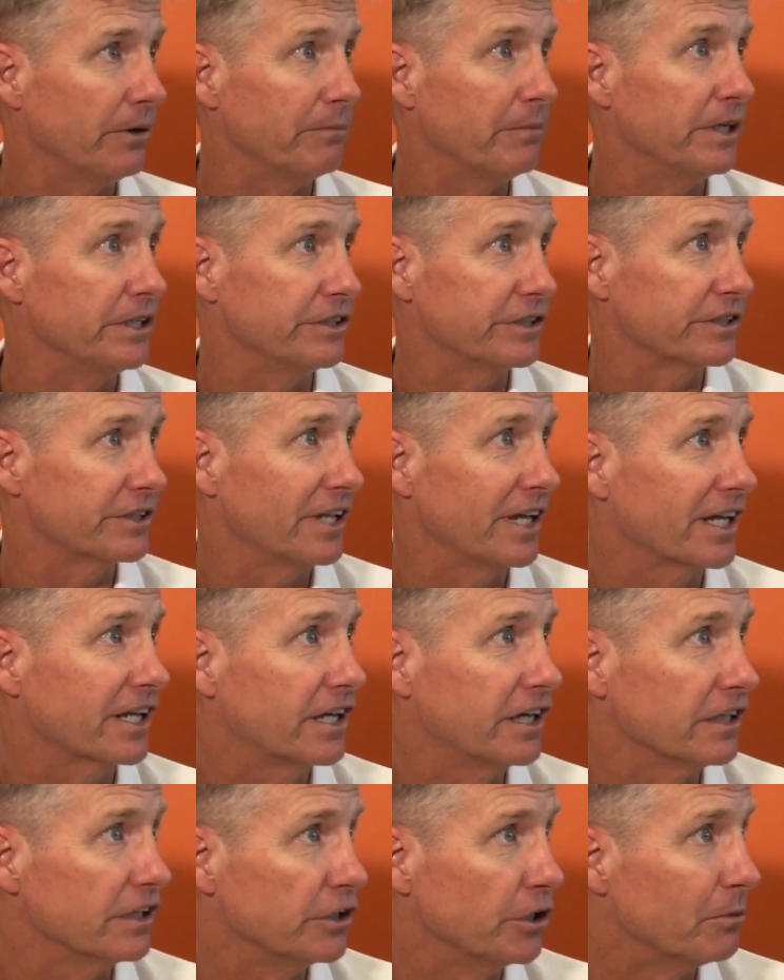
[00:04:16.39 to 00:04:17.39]
I mean, just like
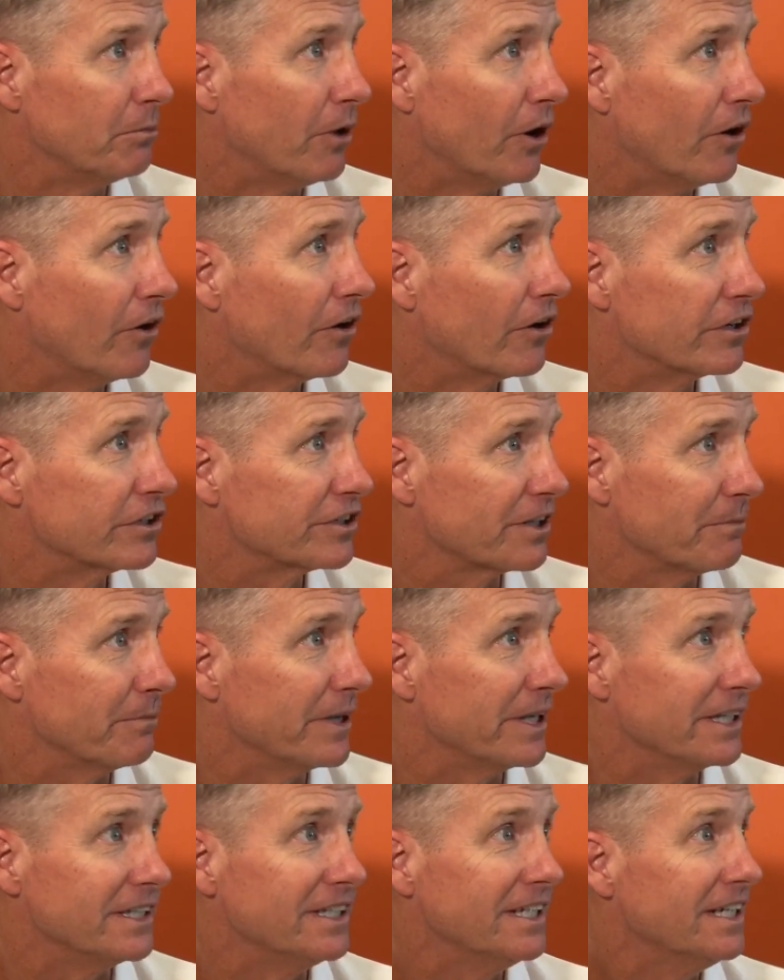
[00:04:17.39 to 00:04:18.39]
Khalil Barnes, I
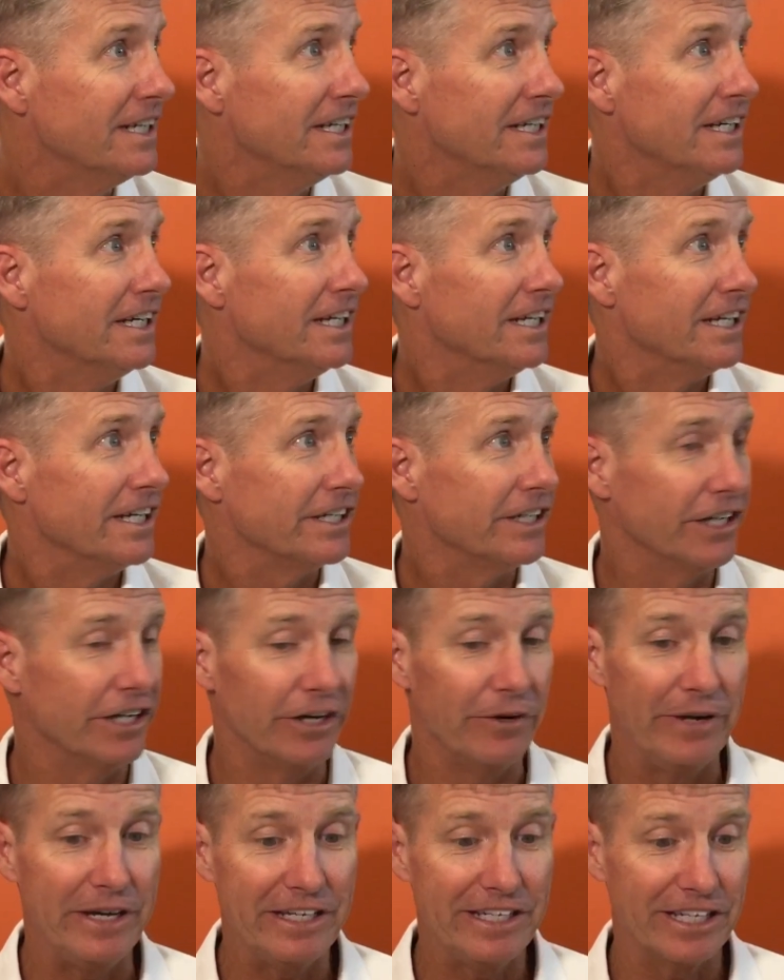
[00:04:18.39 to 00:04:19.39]
mean, you
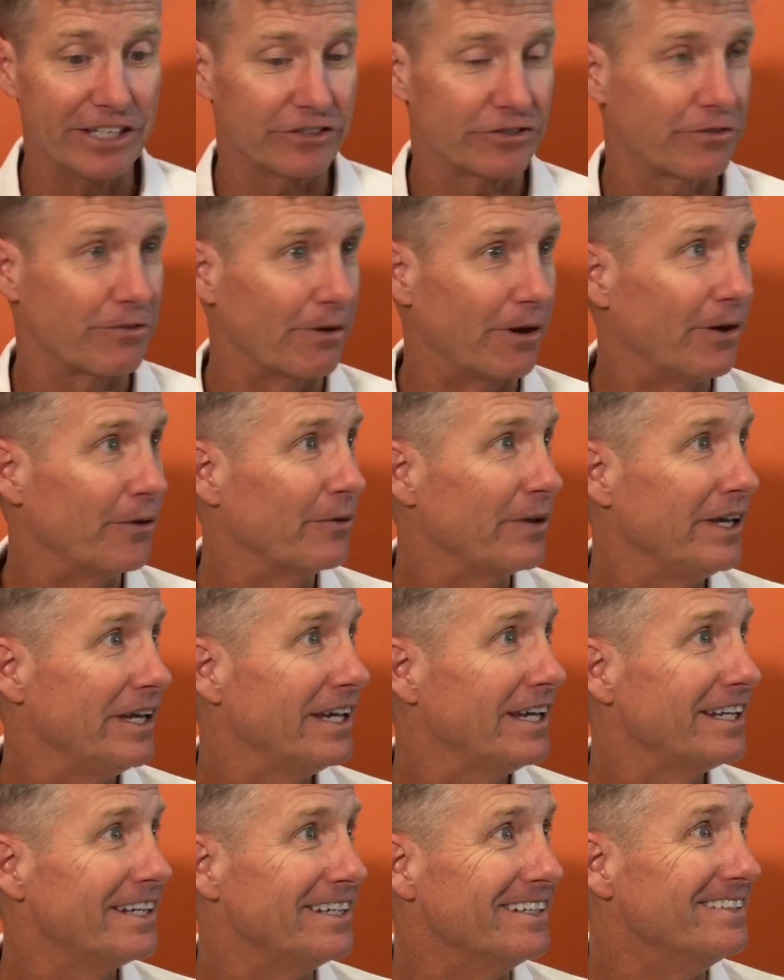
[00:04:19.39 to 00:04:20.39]
know, he gets thrown
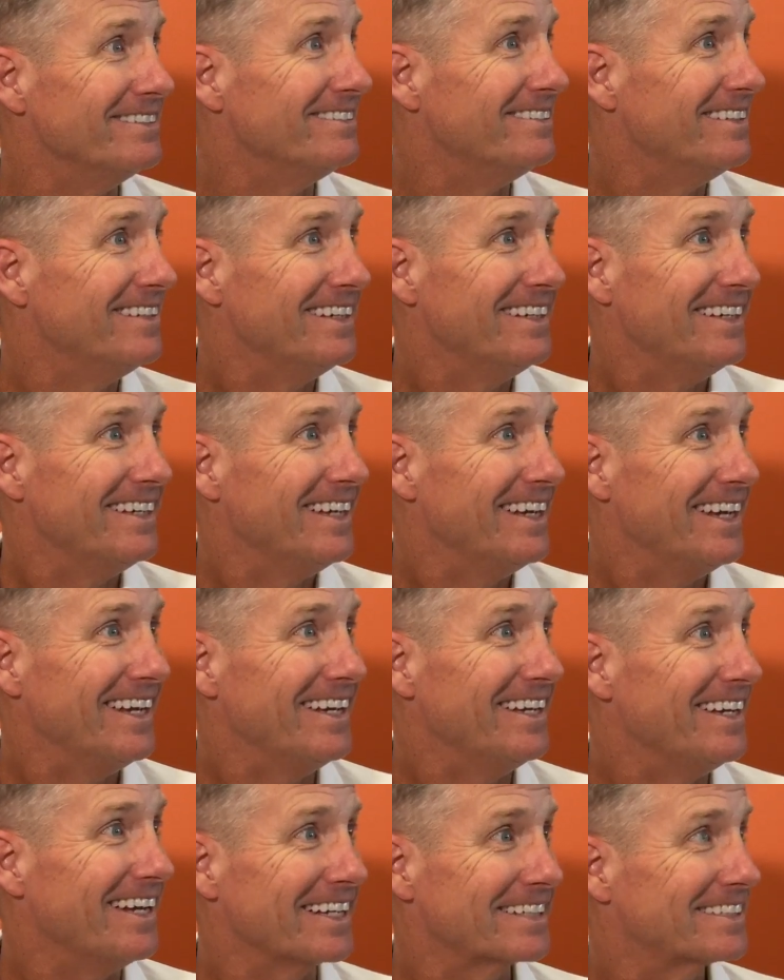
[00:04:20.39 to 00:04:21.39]
in
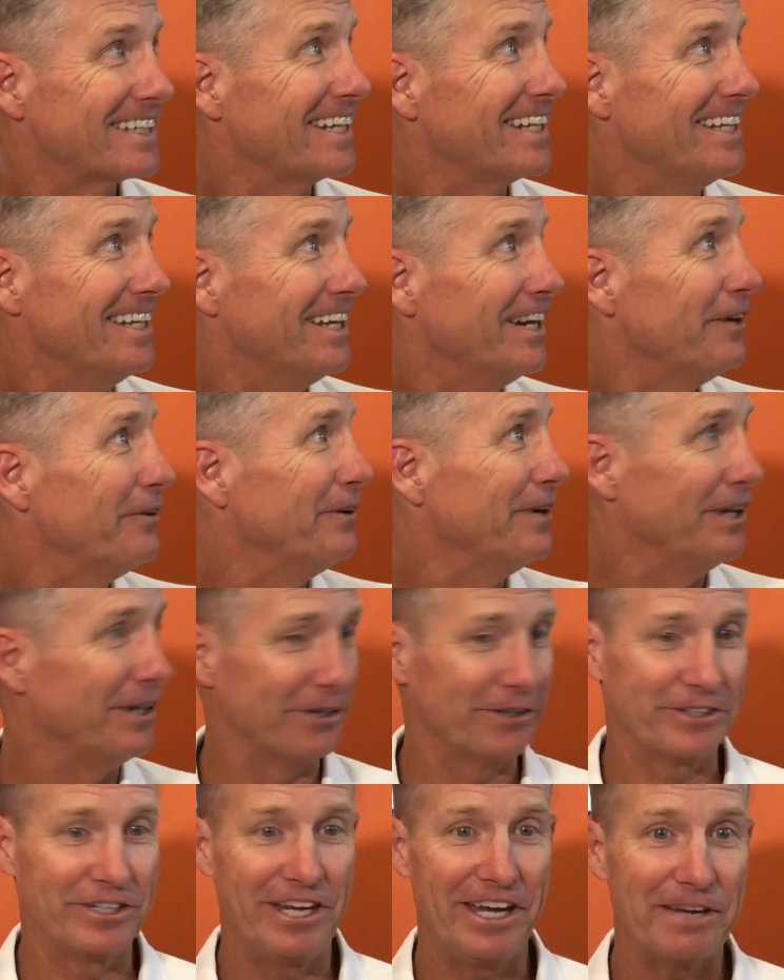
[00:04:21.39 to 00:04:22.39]
and next thing you know, he
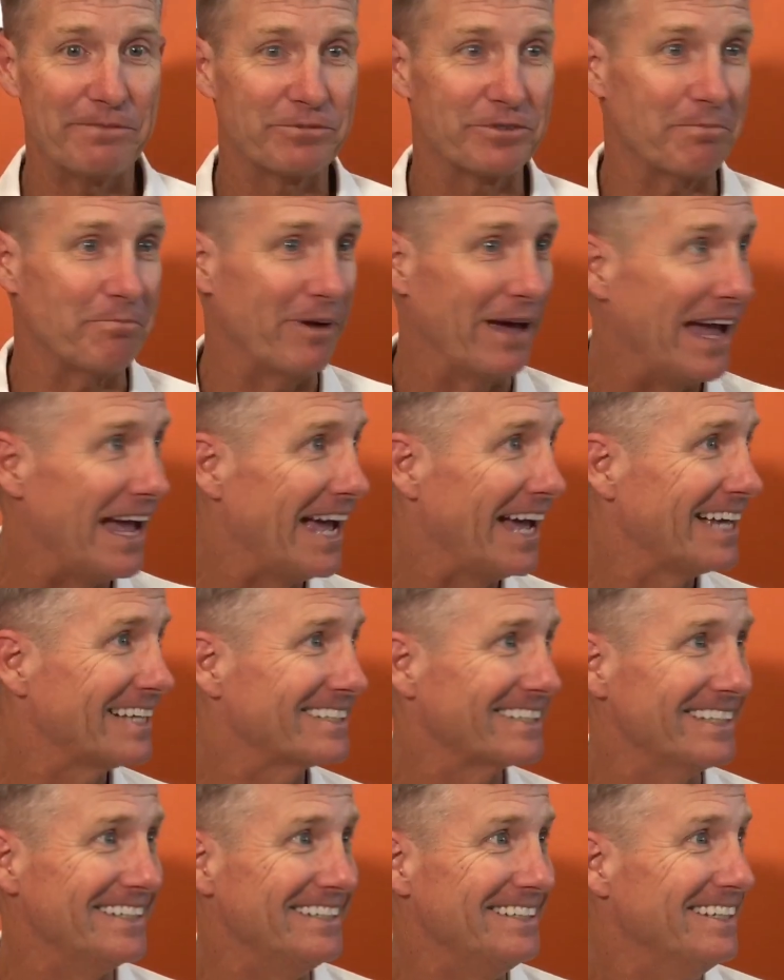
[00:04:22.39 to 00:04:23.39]
intercepts a
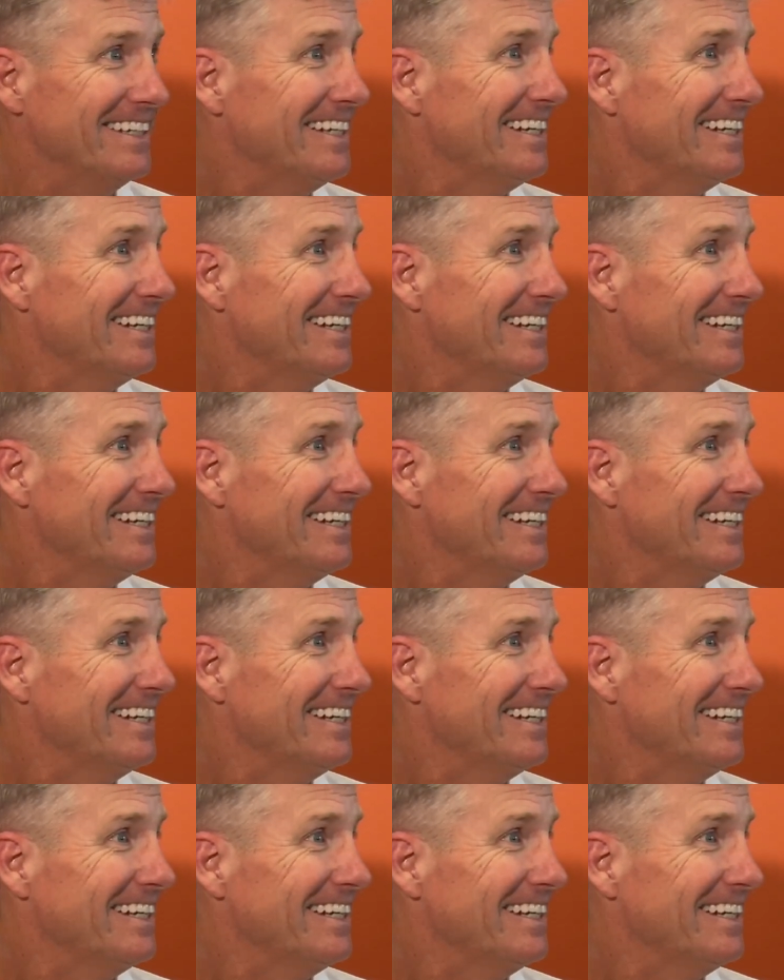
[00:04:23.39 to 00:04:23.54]
pass. He